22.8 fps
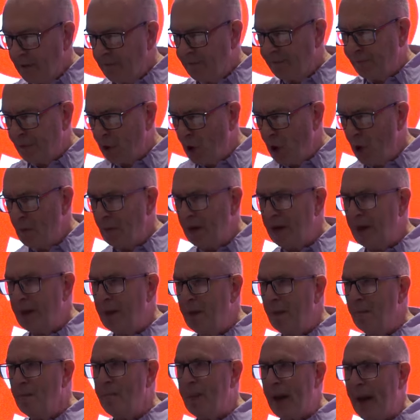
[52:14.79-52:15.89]

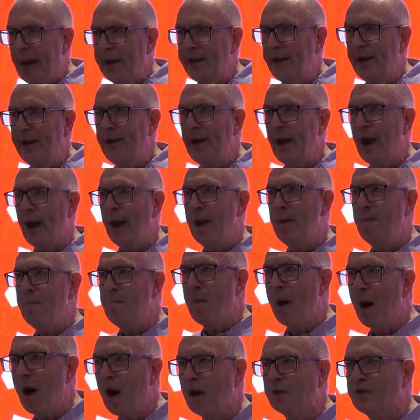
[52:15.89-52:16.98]
firmly bedded in
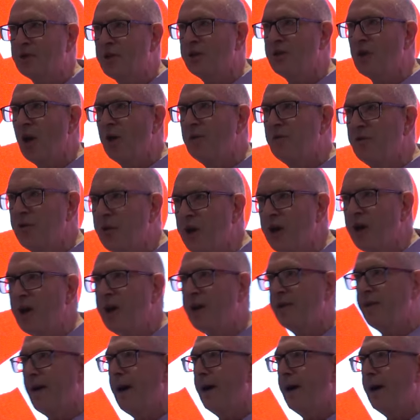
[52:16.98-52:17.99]
Marxist theory.